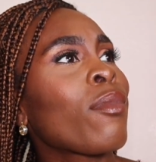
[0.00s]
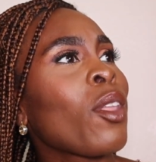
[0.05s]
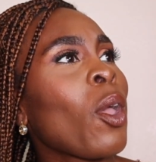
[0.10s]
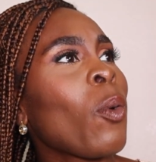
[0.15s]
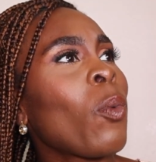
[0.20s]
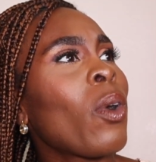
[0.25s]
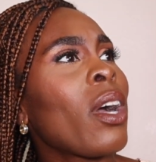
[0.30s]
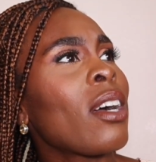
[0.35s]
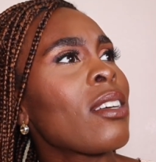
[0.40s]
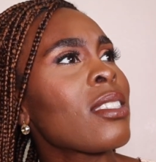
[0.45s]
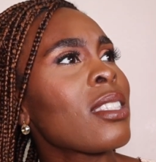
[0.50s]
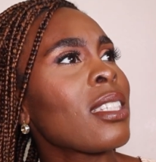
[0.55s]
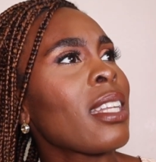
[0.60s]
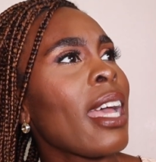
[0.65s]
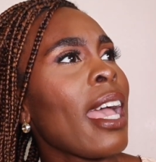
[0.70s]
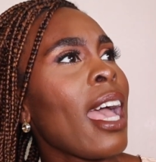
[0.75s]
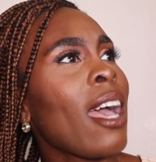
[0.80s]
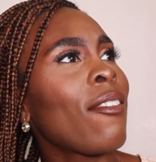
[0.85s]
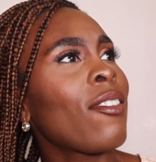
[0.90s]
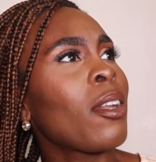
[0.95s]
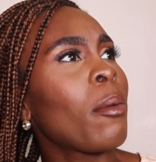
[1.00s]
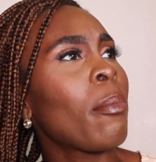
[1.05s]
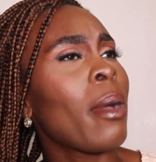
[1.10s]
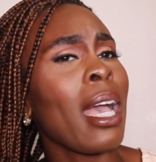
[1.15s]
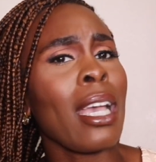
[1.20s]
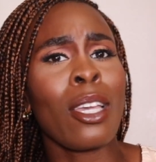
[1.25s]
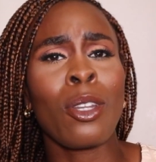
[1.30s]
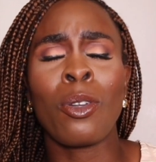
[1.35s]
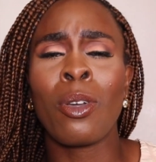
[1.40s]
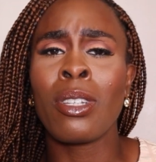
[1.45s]
What else did I have in a
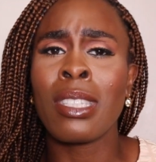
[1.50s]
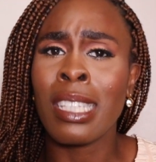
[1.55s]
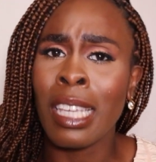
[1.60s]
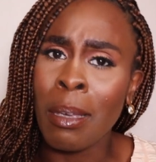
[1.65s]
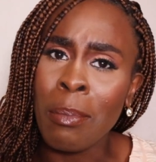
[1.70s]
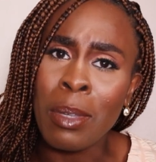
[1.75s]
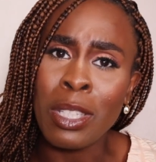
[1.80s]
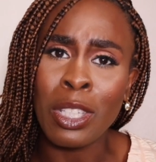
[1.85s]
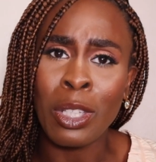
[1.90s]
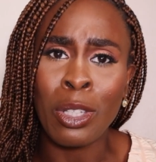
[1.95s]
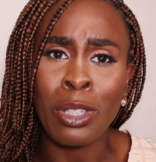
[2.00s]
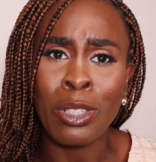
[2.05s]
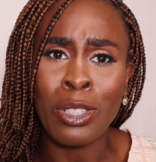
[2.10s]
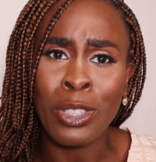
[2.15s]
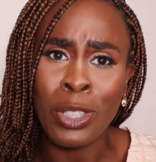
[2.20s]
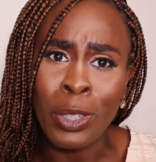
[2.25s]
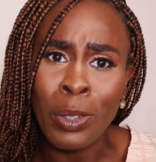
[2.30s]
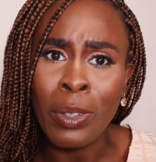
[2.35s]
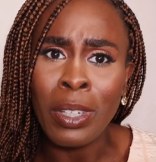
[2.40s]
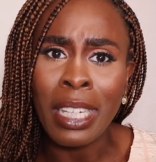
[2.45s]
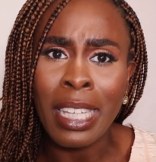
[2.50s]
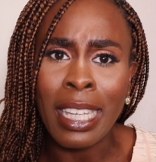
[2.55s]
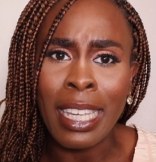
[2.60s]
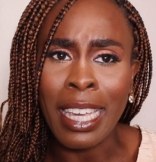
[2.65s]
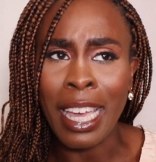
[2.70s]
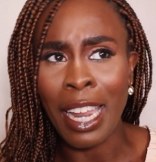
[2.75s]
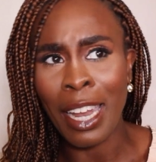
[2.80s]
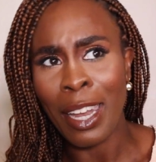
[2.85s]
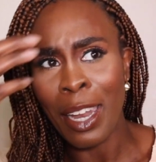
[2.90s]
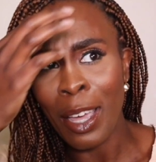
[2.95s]
bag? Nottingham is a good uni,
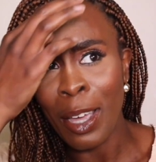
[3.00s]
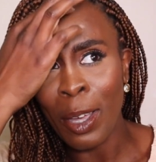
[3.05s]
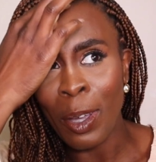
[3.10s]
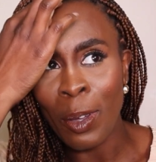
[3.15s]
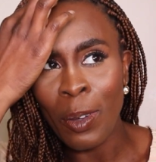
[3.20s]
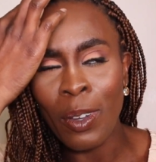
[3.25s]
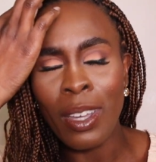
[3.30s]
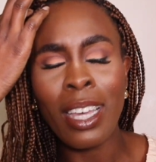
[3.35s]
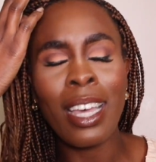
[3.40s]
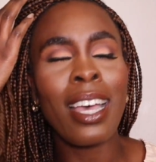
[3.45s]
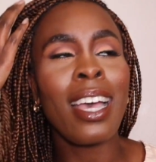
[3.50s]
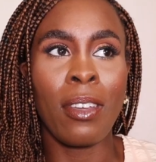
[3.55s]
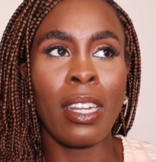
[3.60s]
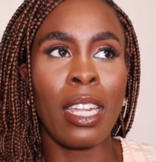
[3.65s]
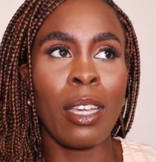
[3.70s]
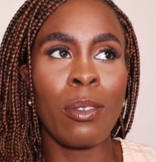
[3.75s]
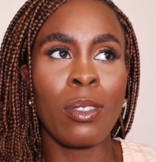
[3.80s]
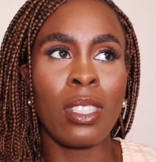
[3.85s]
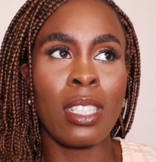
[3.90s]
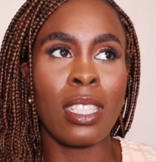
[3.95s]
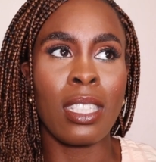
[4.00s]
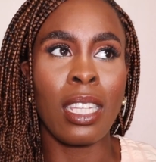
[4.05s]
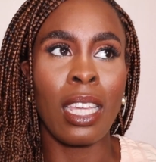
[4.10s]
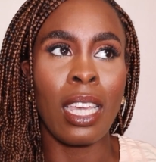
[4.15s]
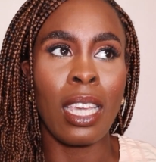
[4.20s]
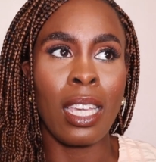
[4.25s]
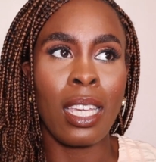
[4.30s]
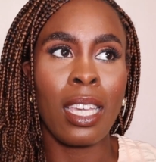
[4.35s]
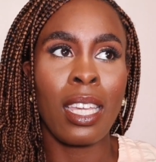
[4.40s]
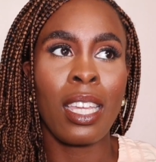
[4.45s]
hello. And I was just
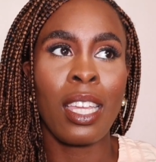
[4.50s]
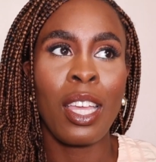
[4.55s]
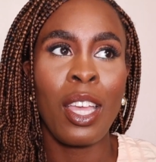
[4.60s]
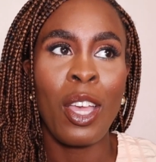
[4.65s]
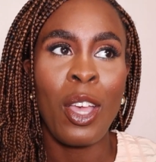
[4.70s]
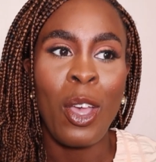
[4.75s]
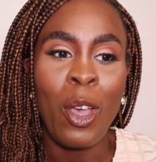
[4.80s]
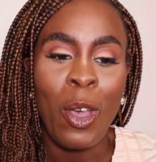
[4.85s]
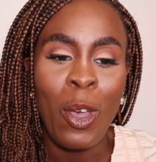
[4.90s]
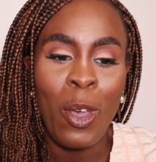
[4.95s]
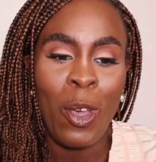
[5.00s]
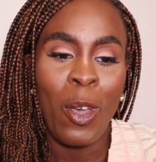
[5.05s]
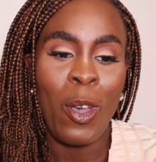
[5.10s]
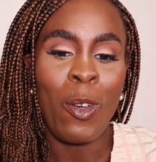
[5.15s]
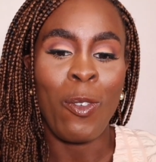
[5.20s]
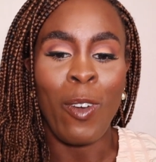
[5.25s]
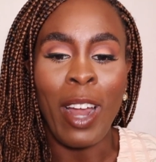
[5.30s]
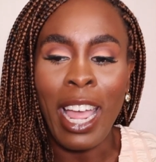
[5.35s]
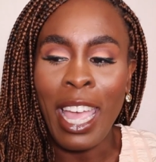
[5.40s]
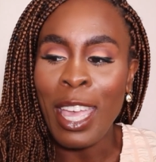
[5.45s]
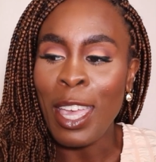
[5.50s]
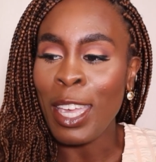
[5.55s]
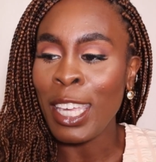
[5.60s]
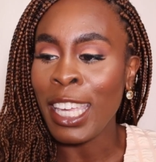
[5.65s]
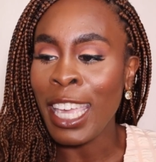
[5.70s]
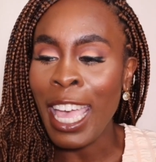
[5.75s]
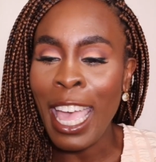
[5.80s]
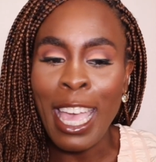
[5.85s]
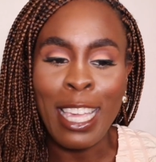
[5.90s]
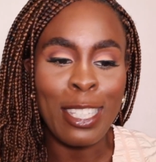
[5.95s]
like, right,
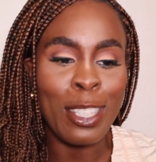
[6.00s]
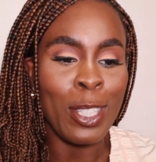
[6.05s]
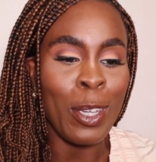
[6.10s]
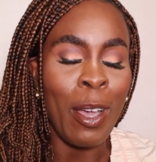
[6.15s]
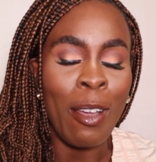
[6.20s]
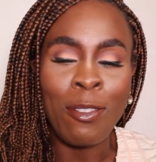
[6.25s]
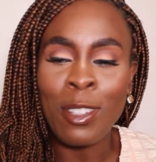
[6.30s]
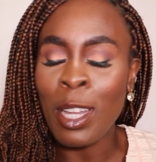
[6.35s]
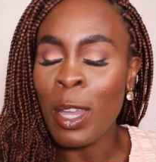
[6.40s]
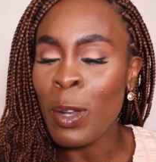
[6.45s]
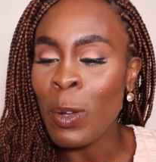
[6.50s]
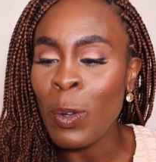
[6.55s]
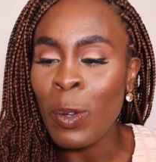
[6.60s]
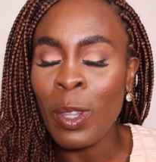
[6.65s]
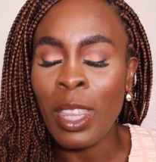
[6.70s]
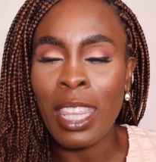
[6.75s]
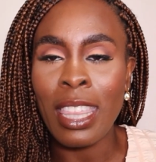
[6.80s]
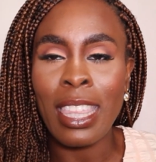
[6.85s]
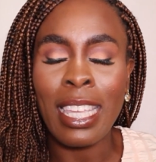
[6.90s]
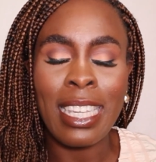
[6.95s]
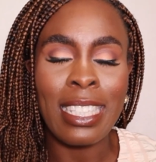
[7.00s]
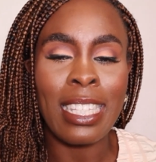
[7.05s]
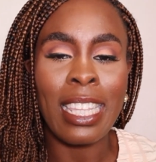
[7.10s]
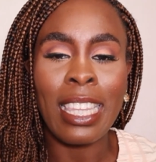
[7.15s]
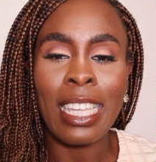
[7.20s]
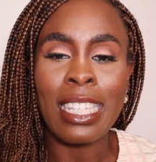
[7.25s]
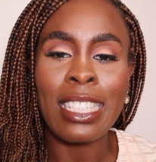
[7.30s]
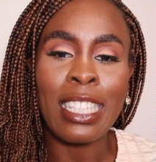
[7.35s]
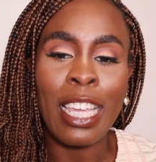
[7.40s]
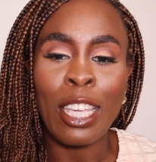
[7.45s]
okay, so I've done all the things that
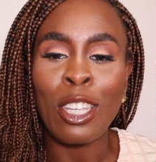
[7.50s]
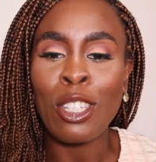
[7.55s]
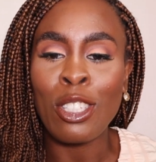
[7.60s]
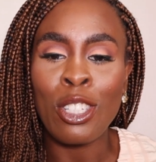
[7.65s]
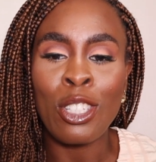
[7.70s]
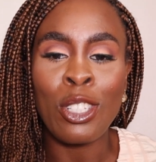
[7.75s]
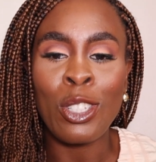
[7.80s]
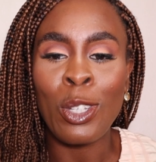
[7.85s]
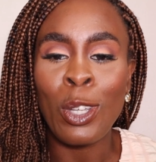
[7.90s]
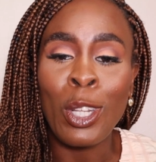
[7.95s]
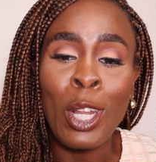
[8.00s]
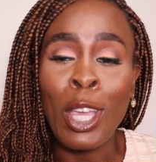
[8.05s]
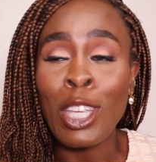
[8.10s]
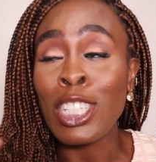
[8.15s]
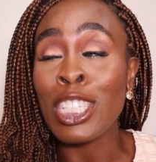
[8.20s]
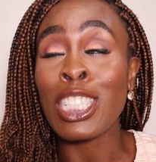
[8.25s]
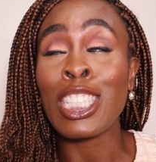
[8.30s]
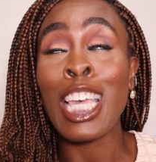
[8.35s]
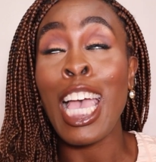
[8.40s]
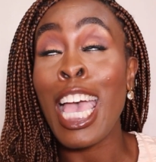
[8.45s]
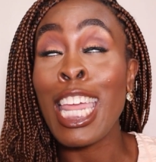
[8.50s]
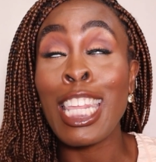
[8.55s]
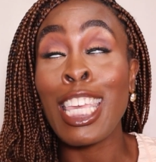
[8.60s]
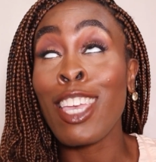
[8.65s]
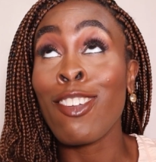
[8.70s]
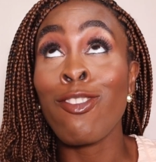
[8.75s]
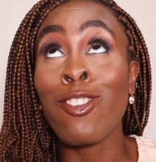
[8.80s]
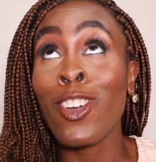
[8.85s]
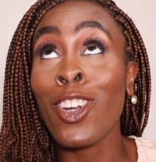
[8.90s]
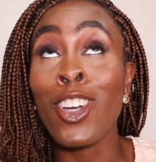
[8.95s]
they say you should do. You know, you should study
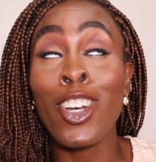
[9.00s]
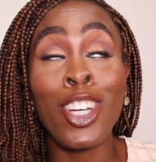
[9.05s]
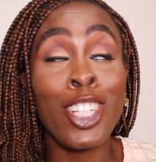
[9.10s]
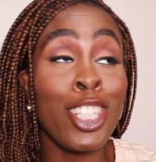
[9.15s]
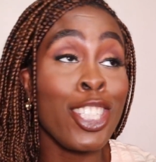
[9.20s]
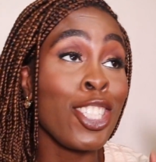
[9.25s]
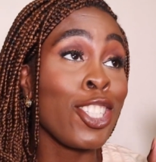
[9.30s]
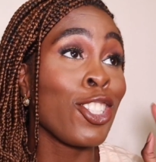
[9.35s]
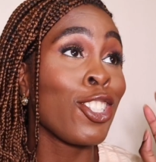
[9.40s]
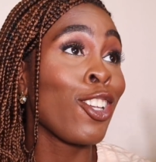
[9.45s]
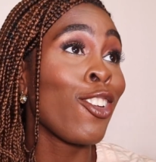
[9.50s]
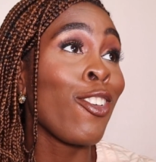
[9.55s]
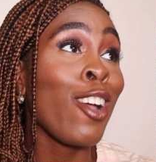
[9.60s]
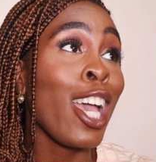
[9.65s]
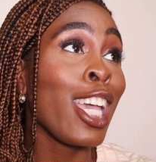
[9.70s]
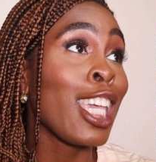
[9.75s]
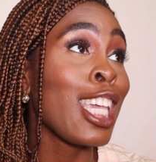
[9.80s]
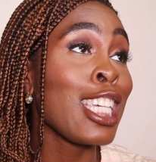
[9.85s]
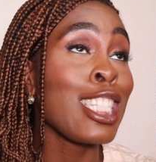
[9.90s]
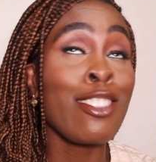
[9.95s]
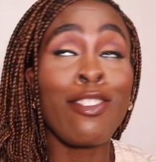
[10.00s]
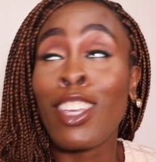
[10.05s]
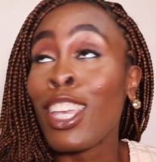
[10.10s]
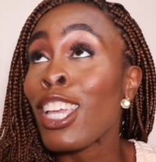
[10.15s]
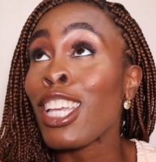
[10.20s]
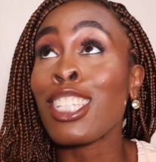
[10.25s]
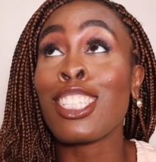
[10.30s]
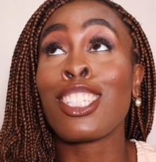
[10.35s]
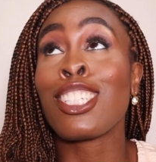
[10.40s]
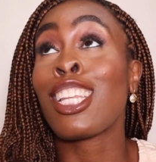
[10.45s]
abroad, you should do work
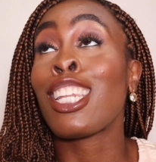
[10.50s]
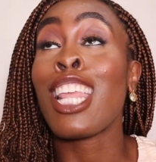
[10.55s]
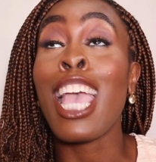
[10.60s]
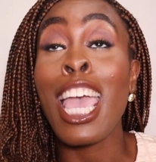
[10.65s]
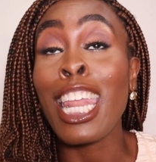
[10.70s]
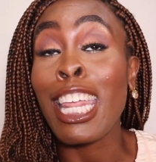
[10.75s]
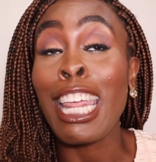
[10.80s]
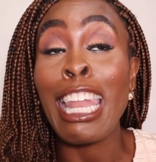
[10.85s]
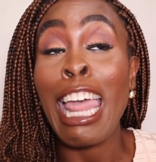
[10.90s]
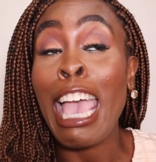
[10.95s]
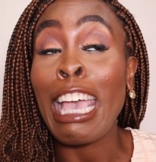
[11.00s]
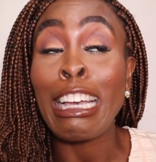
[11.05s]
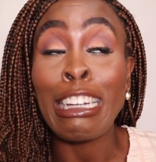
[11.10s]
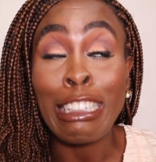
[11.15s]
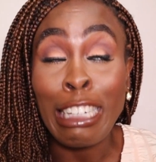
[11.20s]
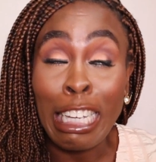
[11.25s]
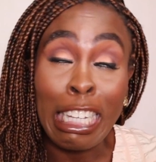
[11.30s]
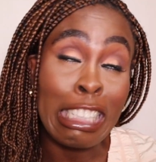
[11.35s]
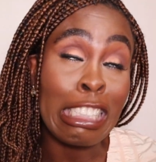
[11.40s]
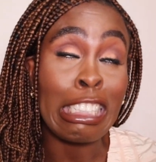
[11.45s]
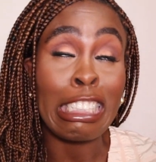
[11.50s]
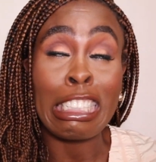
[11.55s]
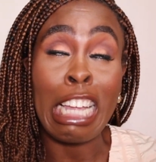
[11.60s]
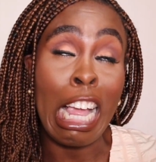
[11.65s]
experience, you should learn a language.